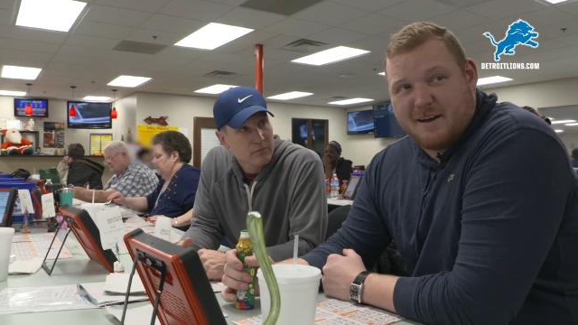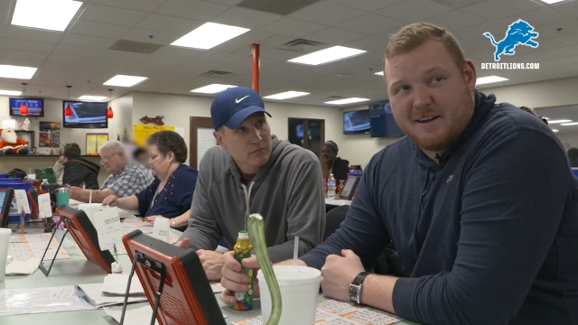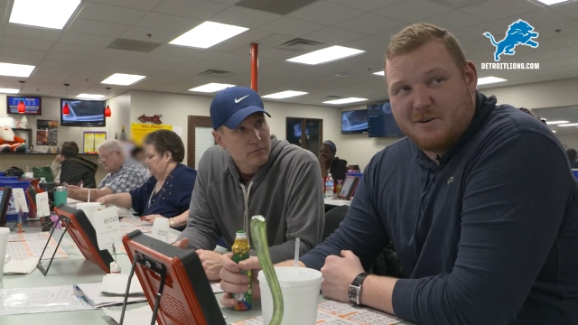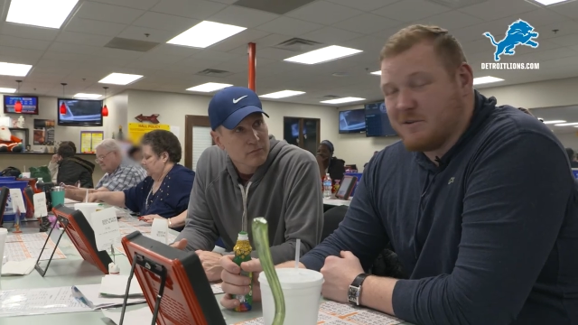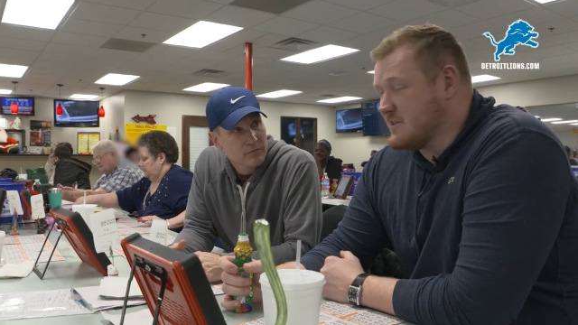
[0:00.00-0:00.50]

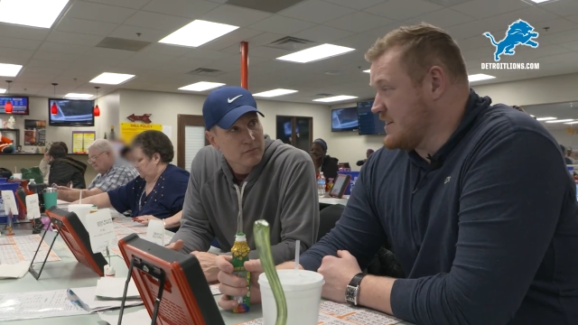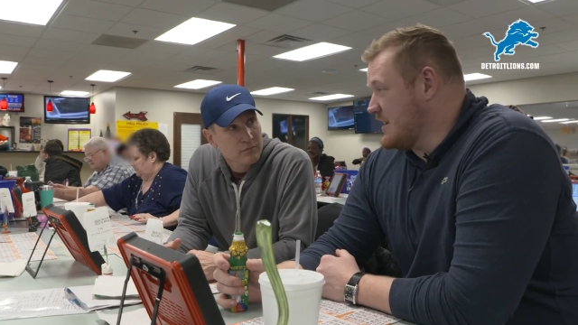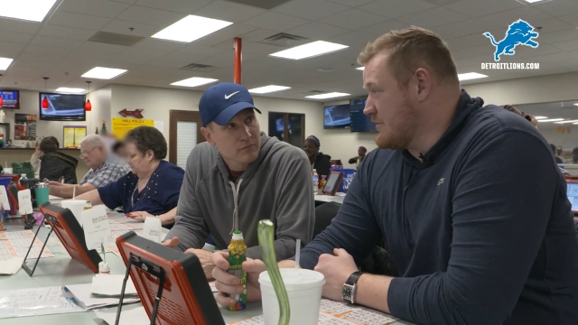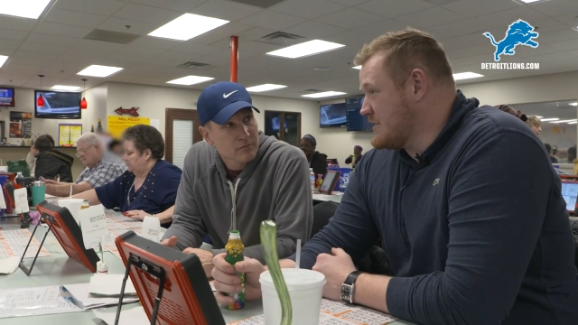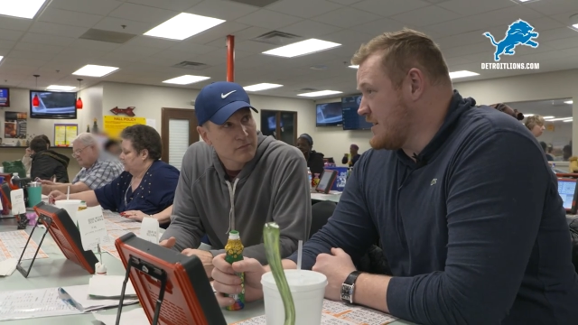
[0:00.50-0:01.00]
Speaker 1: I notice
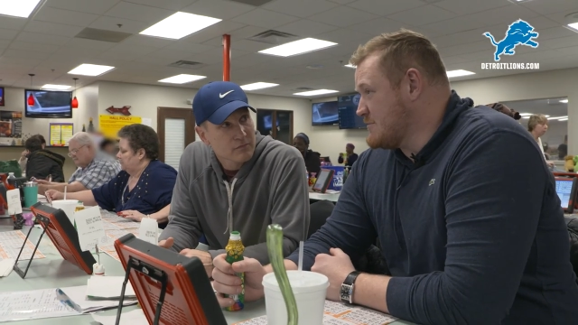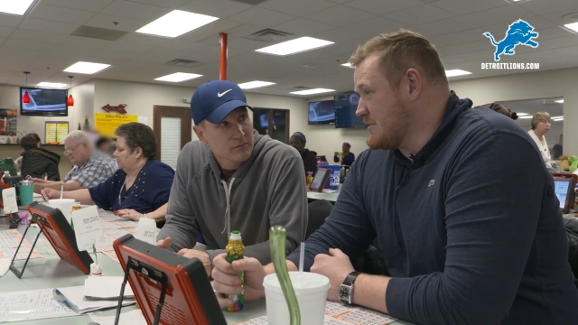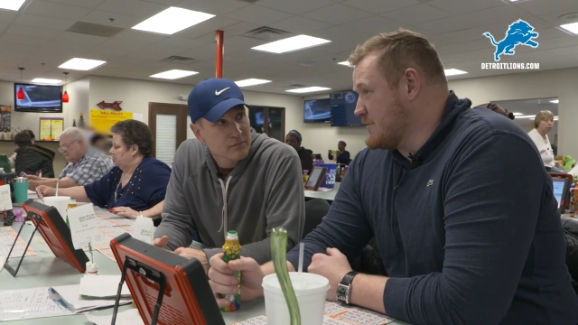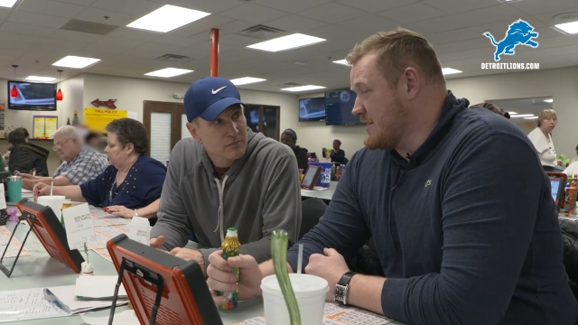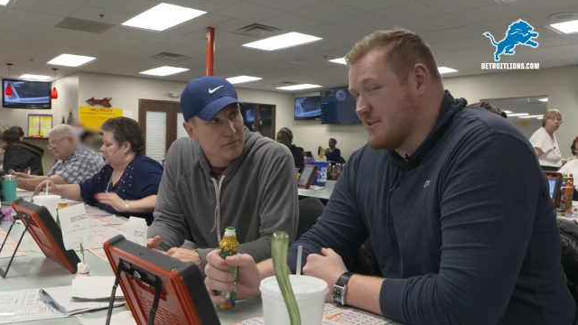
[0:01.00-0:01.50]
that every
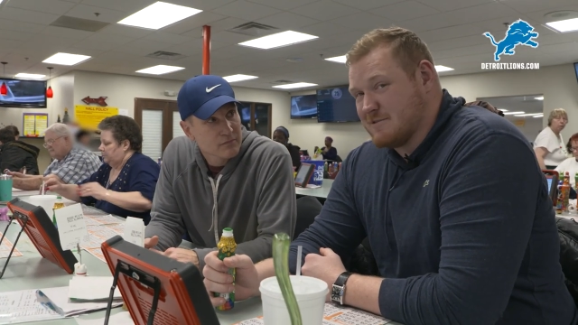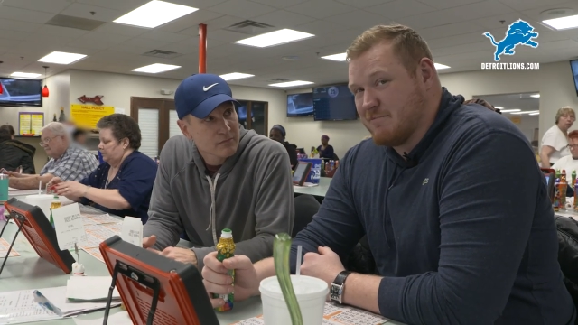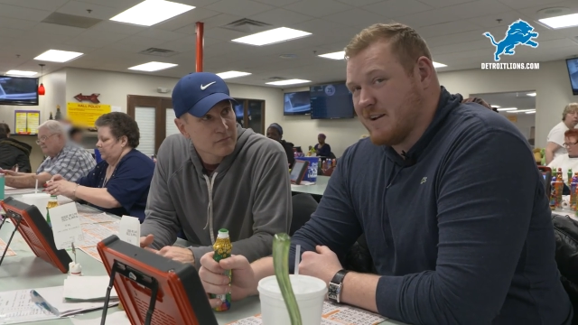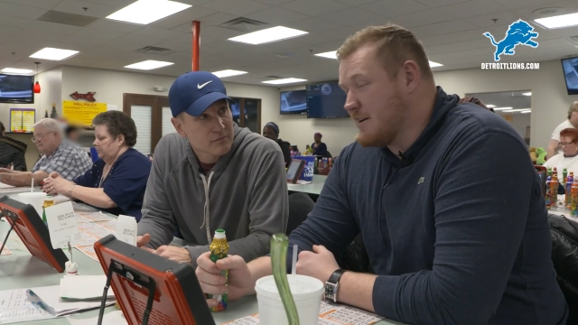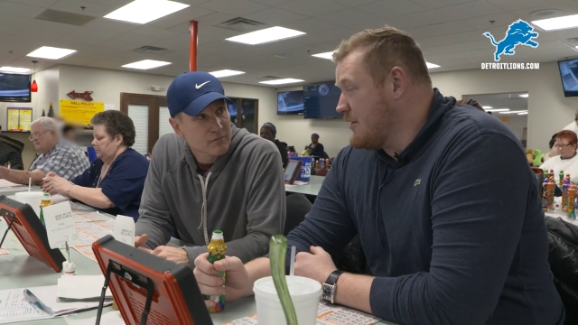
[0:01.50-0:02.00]
time somebody
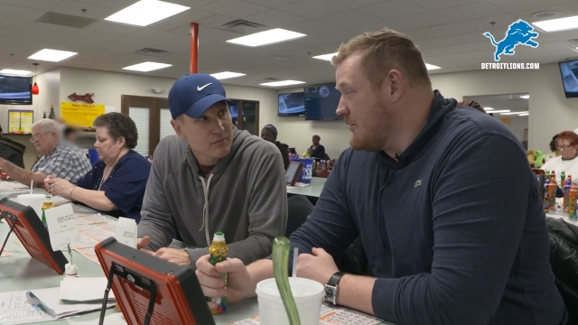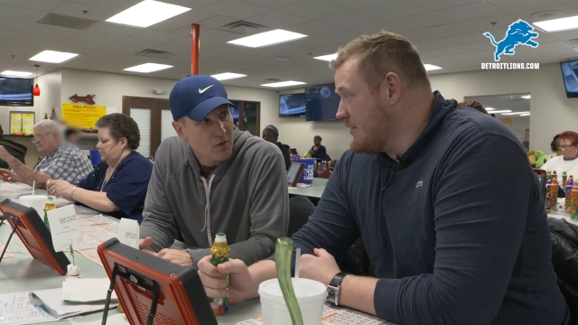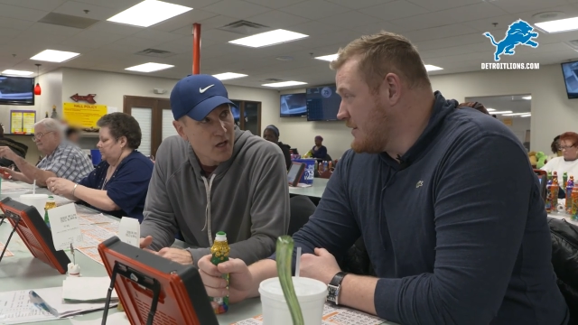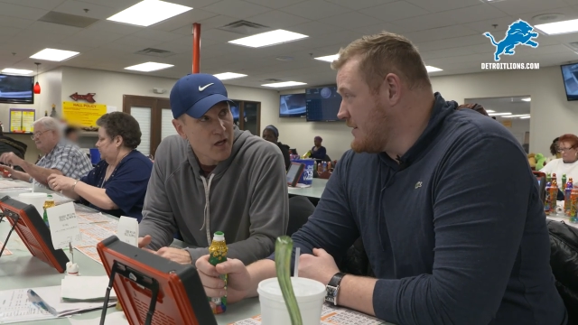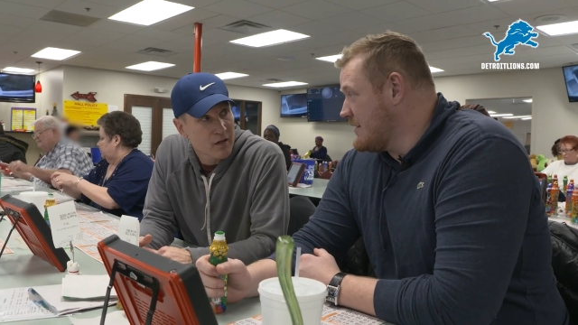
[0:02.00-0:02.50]
yells bingo.
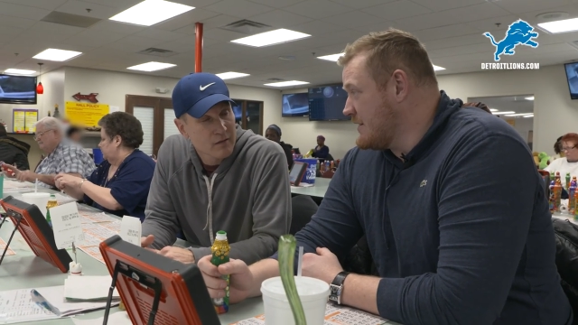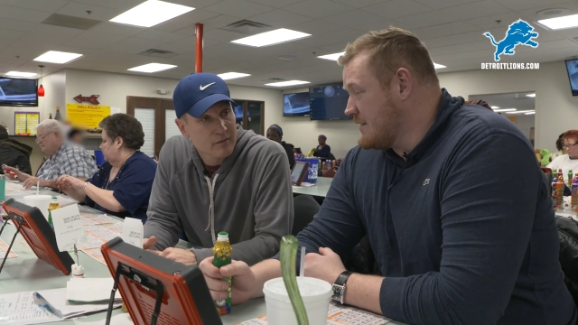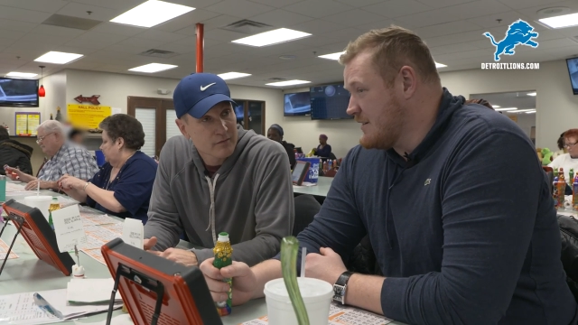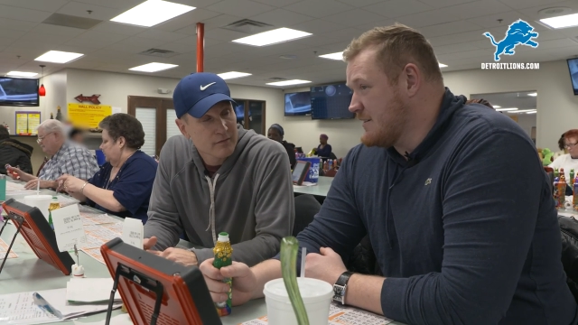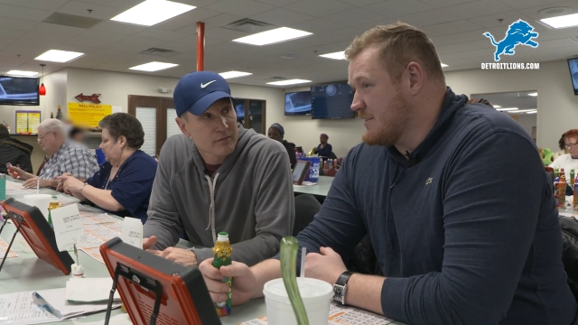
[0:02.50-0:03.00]
Yeah.
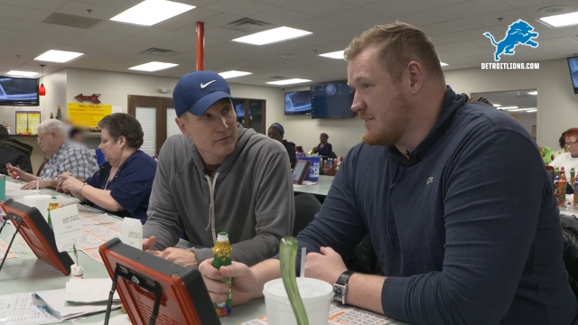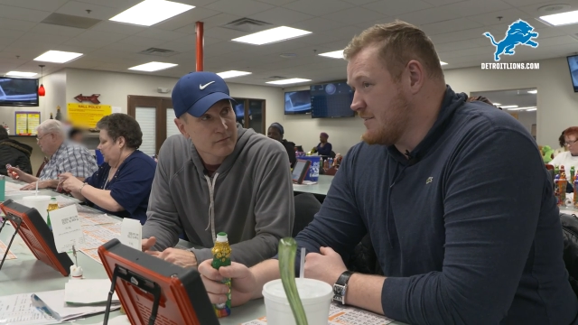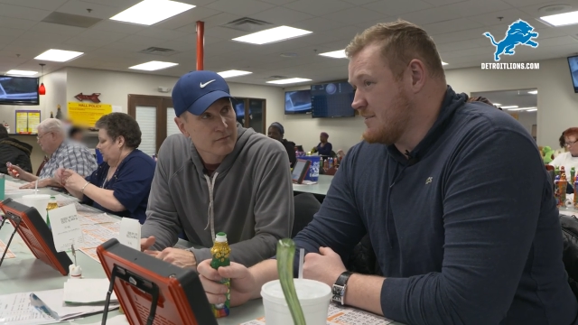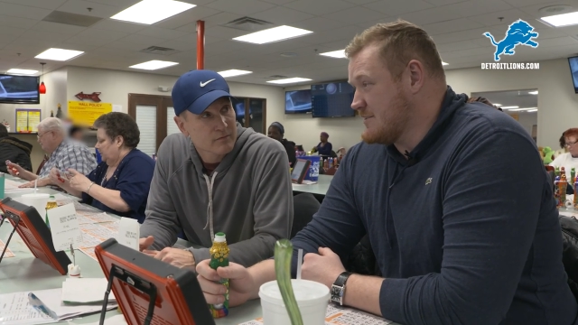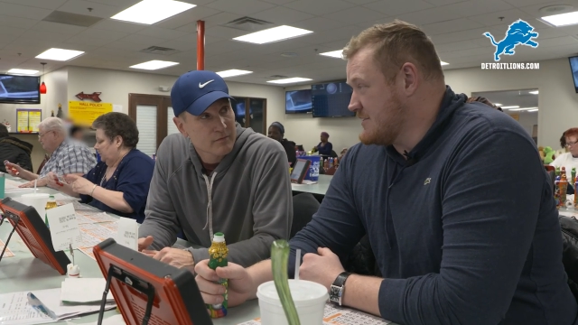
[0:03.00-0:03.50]

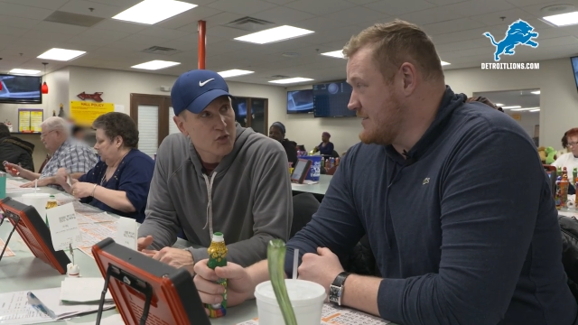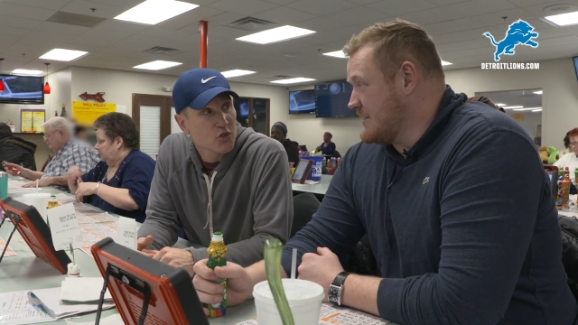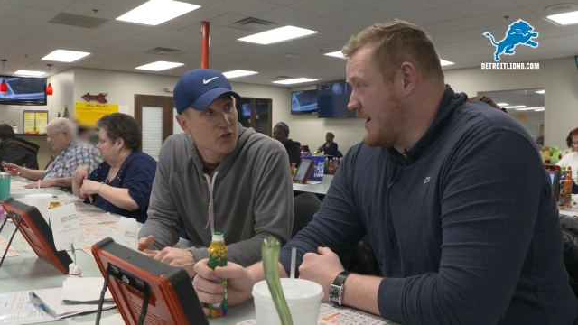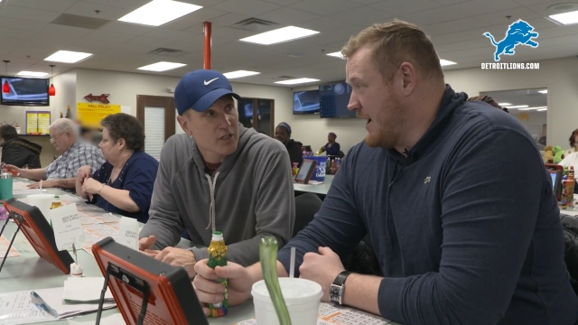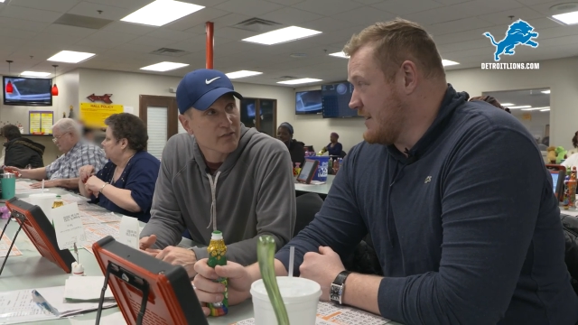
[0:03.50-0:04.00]
Speaker 2: The
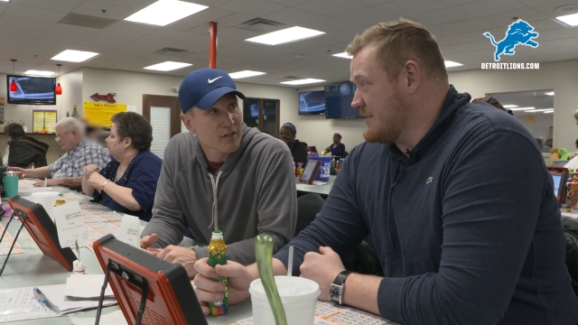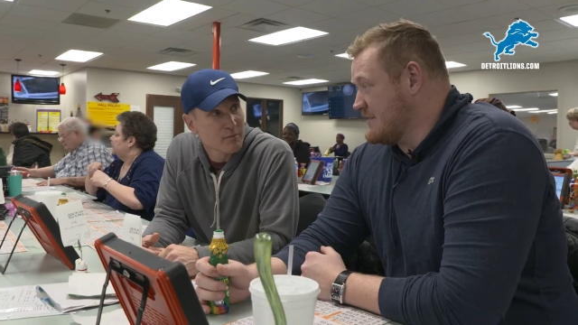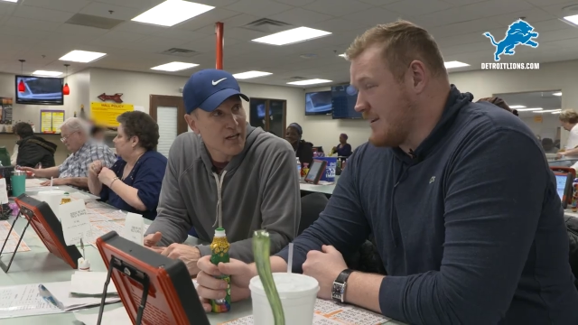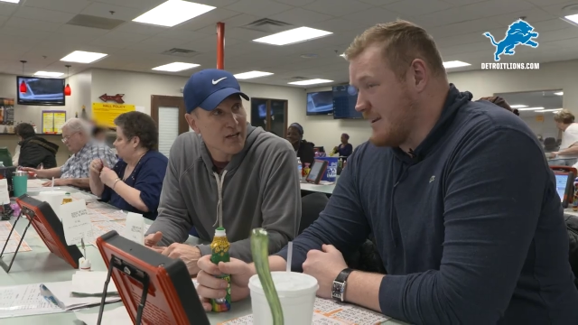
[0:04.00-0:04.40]
true stuff comes